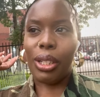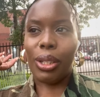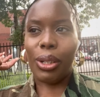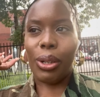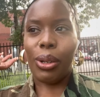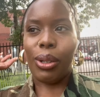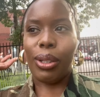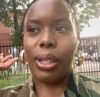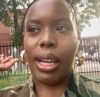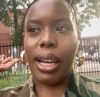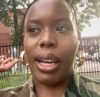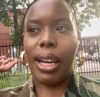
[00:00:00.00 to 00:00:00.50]

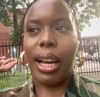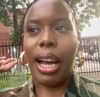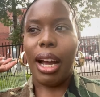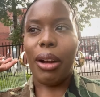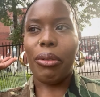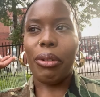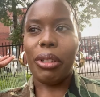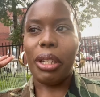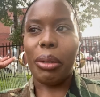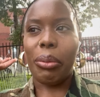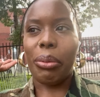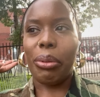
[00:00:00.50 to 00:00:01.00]
know that I
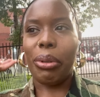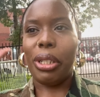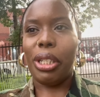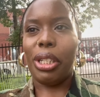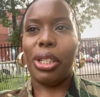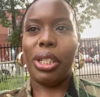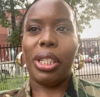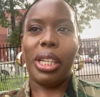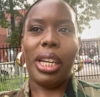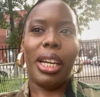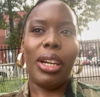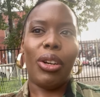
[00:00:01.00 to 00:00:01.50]
really
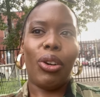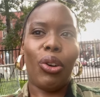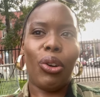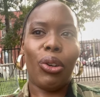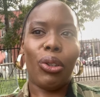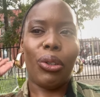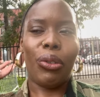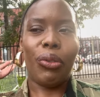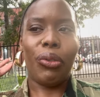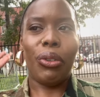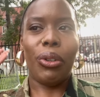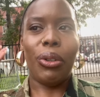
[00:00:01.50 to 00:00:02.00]
appreciate all
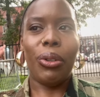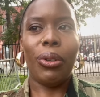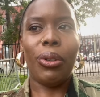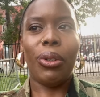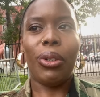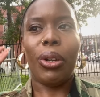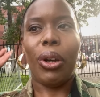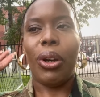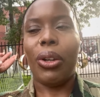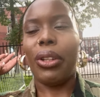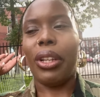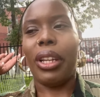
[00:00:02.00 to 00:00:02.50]
the views,
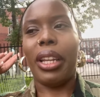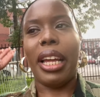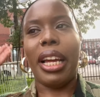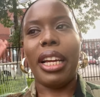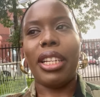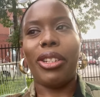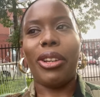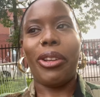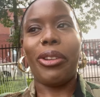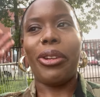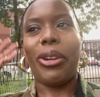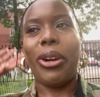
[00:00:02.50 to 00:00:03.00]
all the
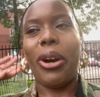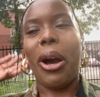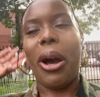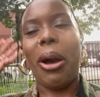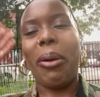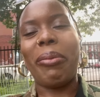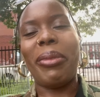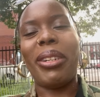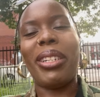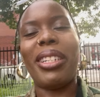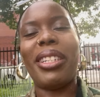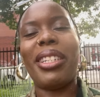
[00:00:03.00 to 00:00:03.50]
likes, all the
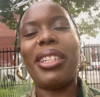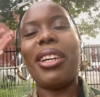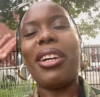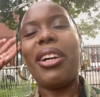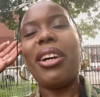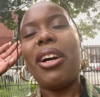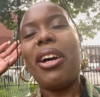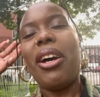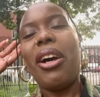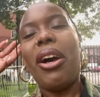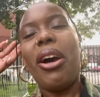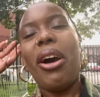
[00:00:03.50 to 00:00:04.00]
comments,
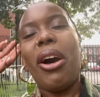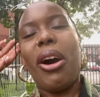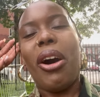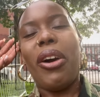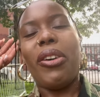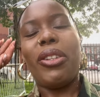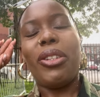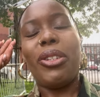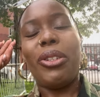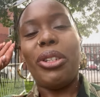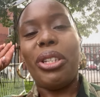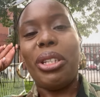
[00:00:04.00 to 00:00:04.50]
all
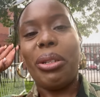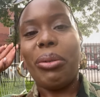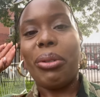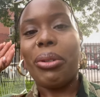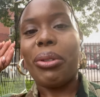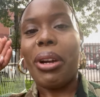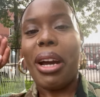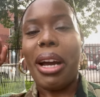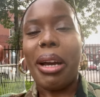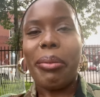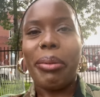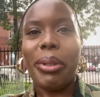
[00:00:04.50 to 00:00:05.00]
the new
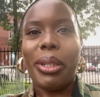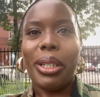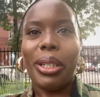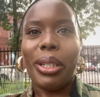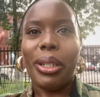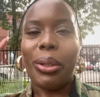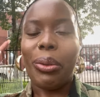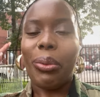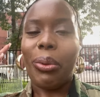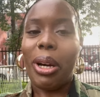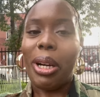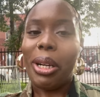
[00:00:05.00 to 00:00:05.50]

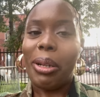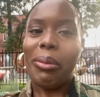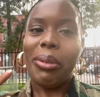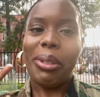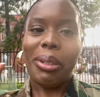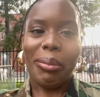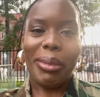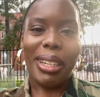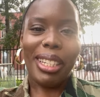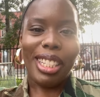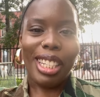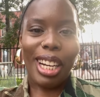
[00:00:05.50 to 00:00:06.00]
subscribers. Welcome to
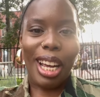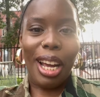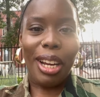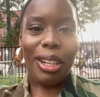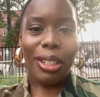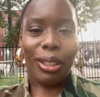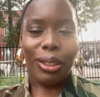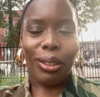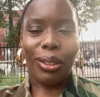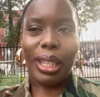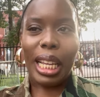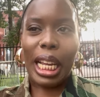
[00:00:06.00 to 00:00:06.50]
my
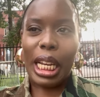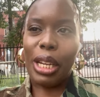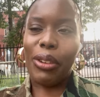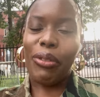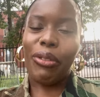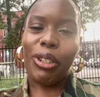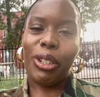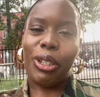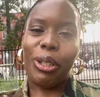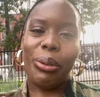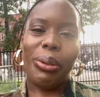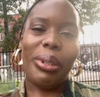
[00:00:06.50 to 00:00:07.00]
channel. Thank you
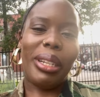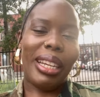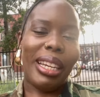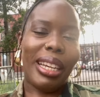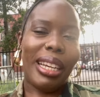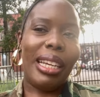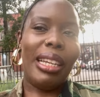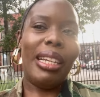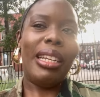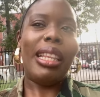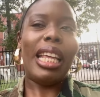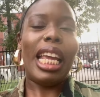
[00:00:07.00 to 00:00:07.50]
for tuning
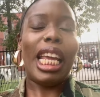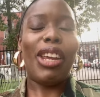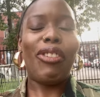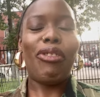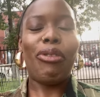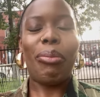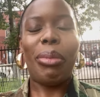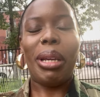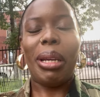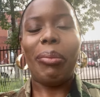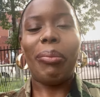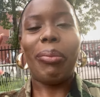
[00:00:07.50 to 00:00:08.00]
in. Thank you for
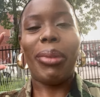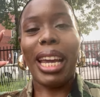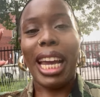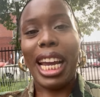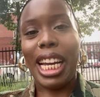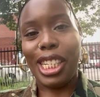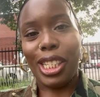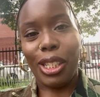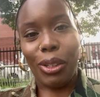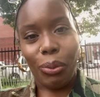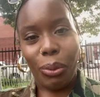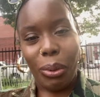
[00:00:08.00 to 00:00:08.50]
being
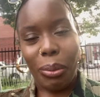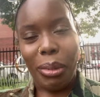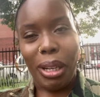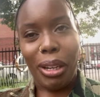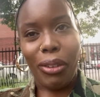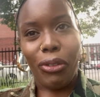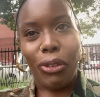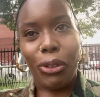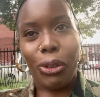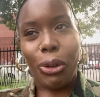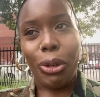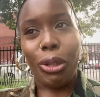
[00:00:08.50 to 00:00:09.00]
patient with me,
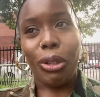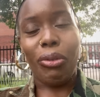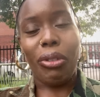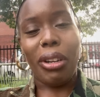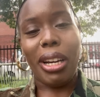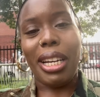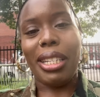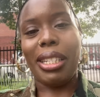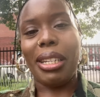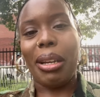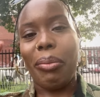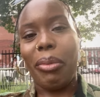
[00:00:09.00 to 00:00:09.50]
for those of you
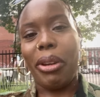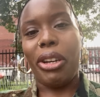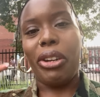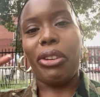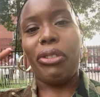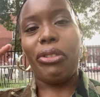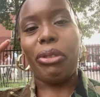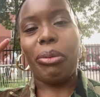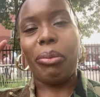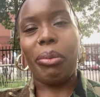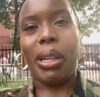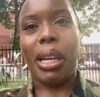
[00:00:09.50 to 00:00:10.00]
guys that have been here
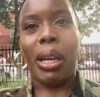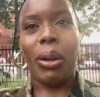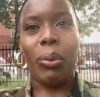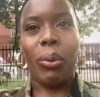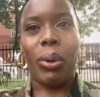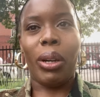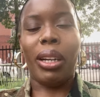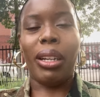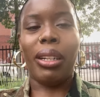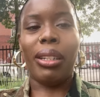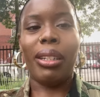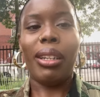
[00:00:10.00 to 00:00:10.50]
from day
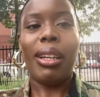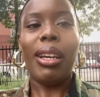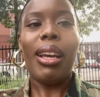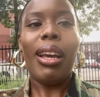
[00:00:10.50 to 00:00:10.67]
one.